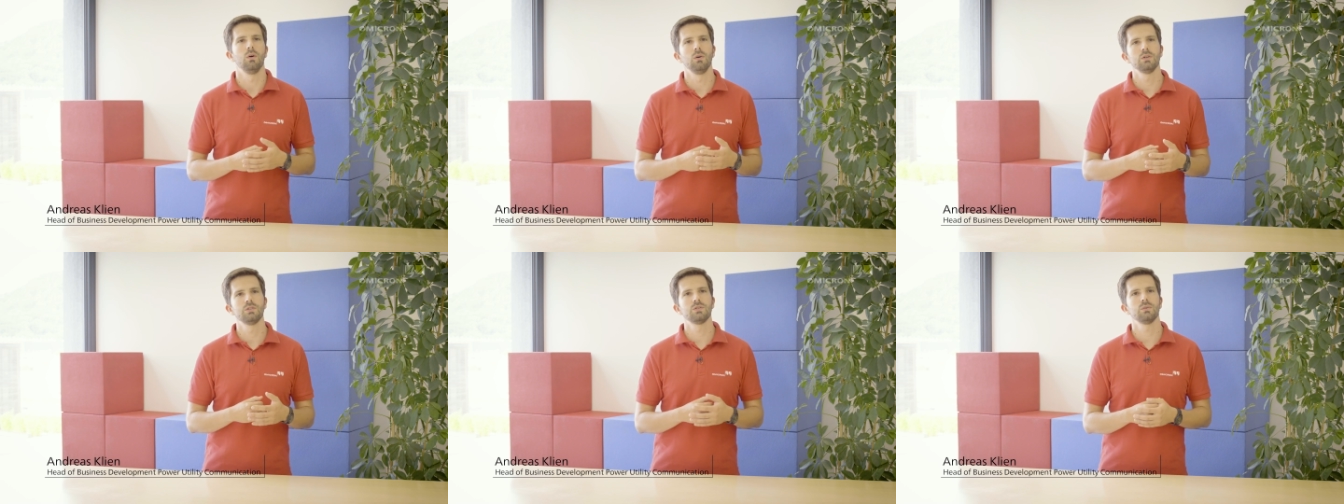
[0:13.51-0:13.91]

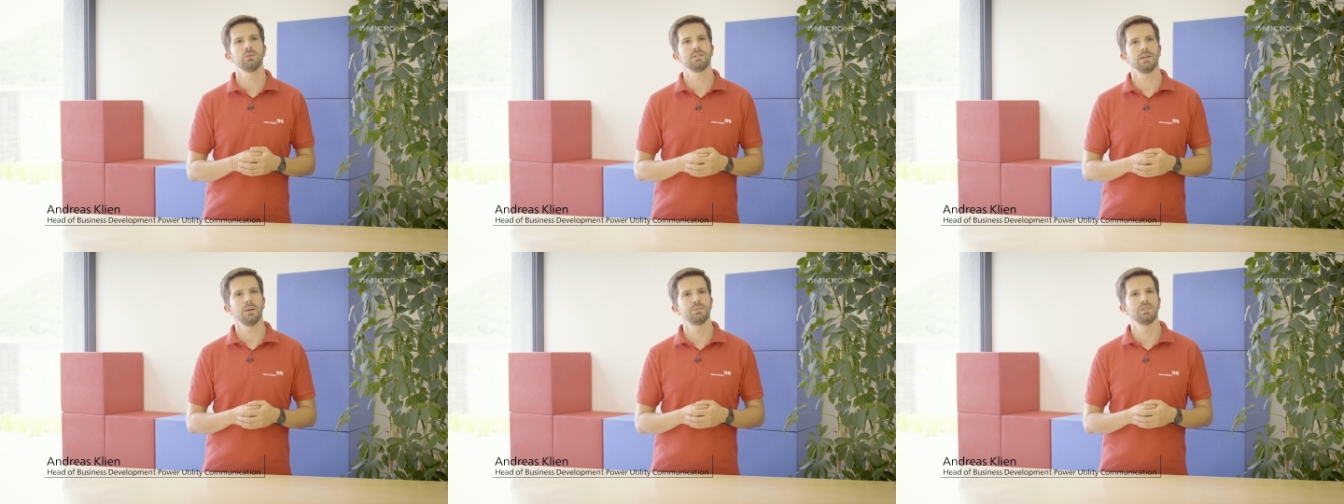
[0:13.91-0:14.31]

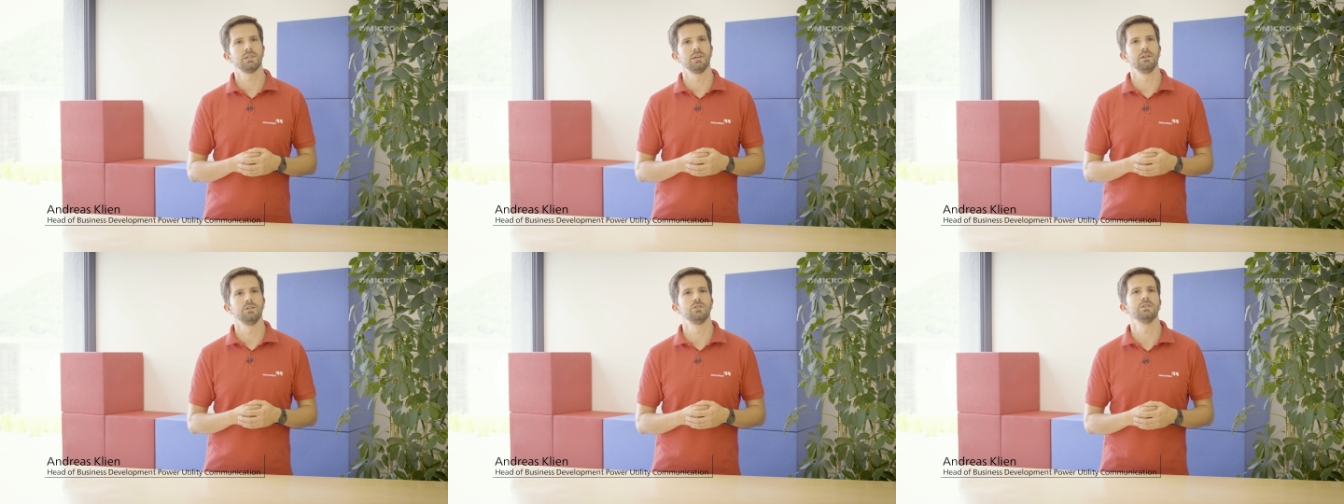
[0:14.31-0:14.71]
also
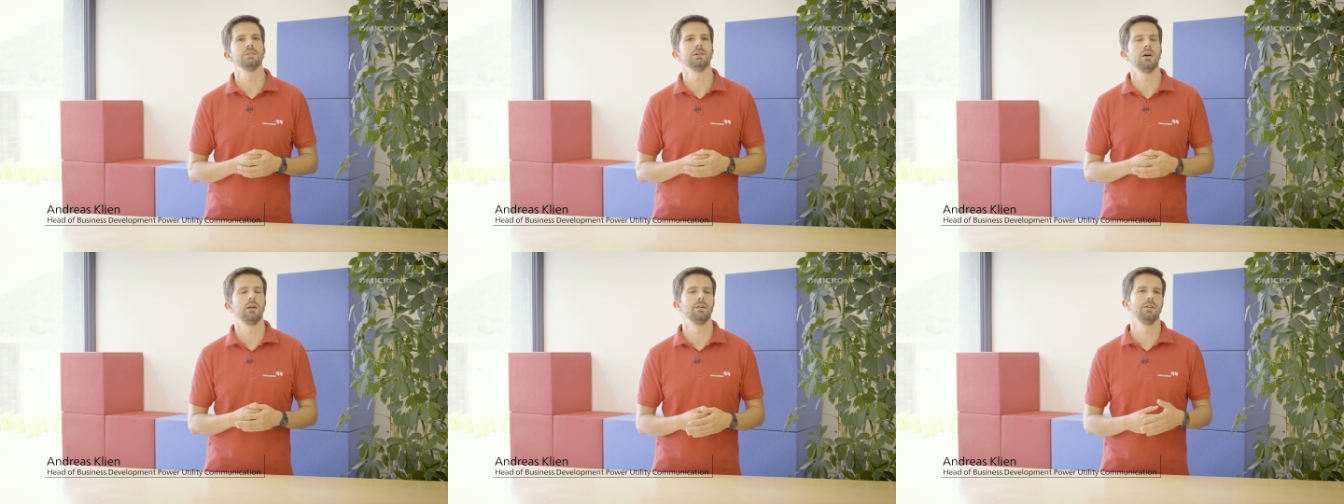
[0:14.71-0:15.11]

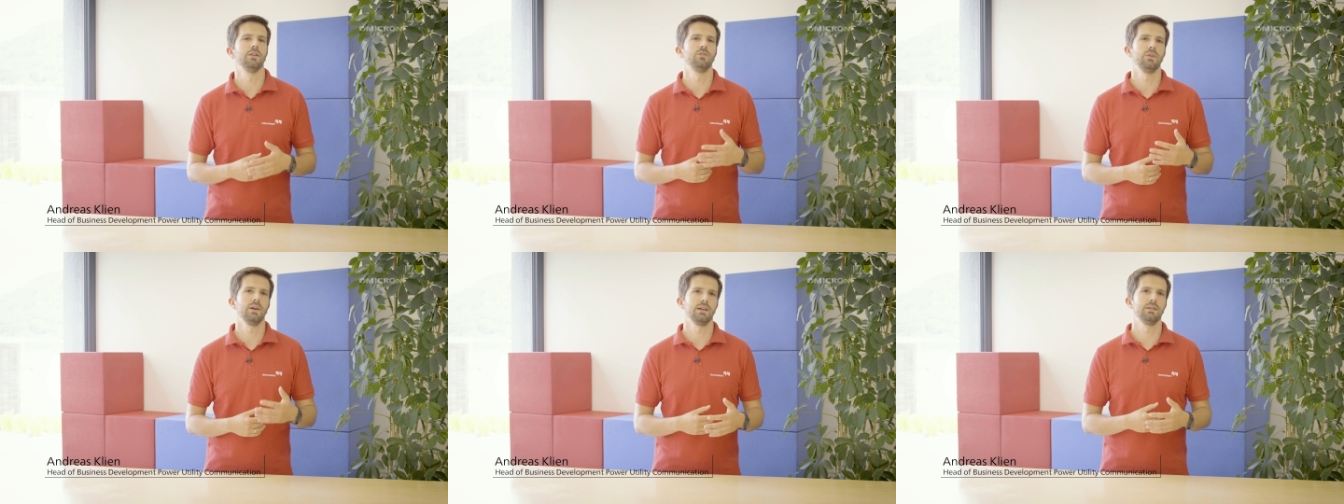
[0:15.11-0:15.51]
substations are
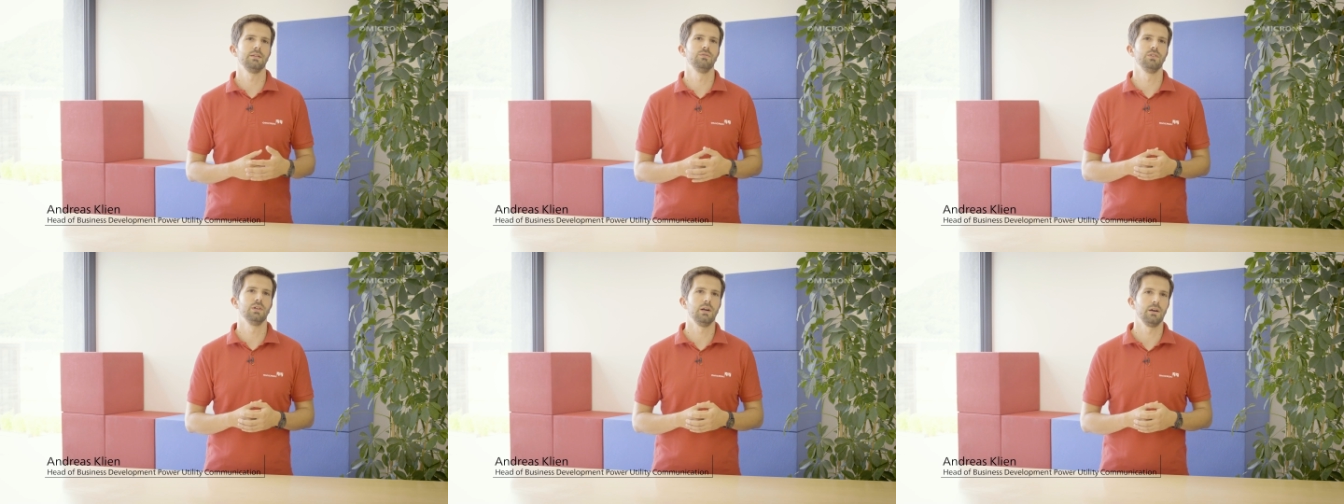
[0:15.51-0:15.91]
an
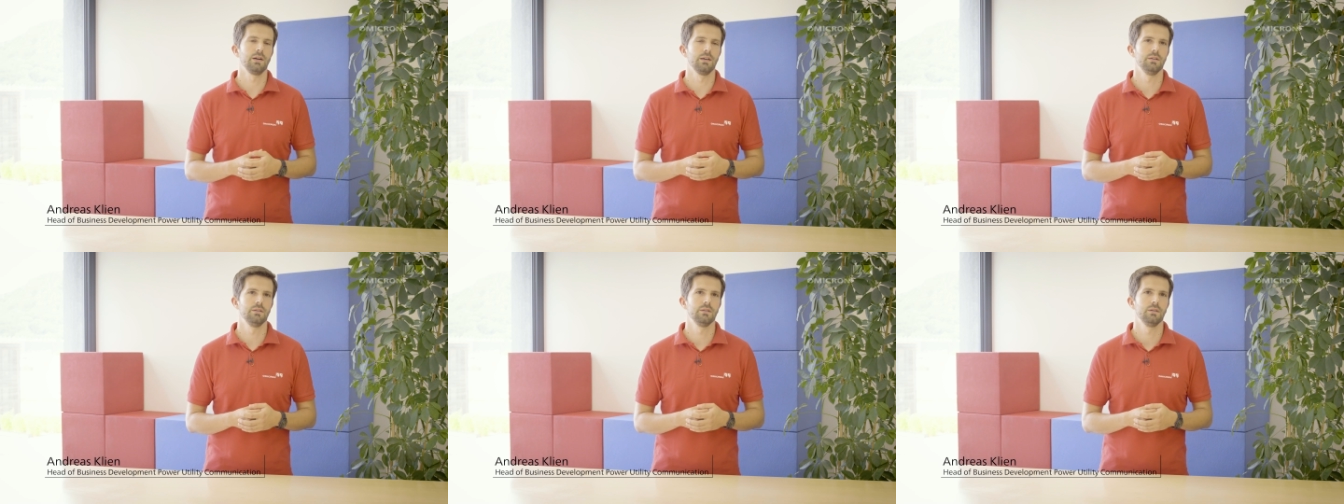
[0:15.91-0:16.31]
attractive
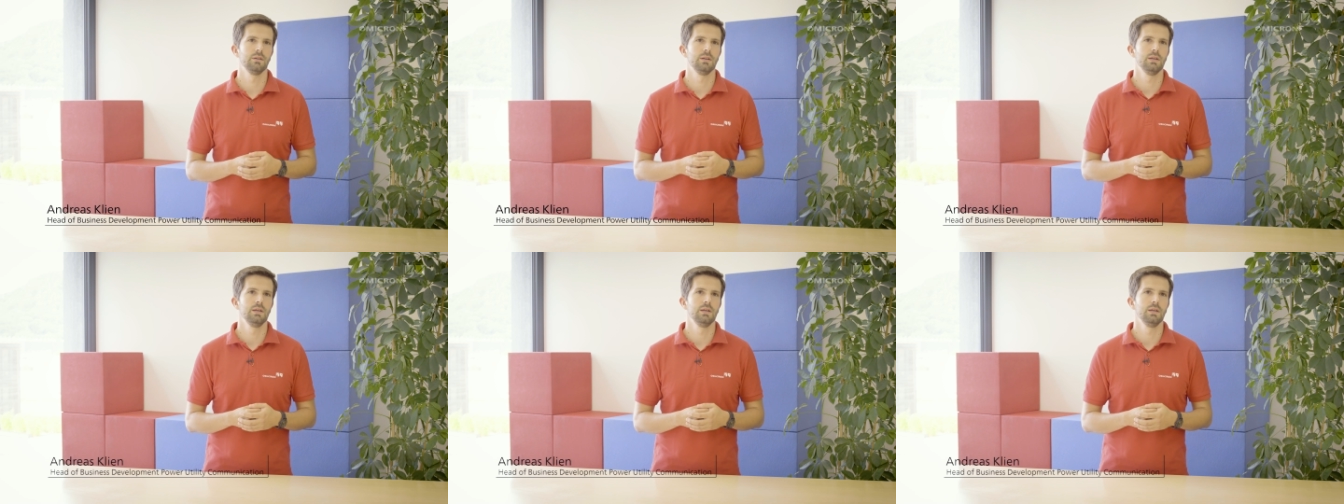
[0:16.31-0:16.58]
target.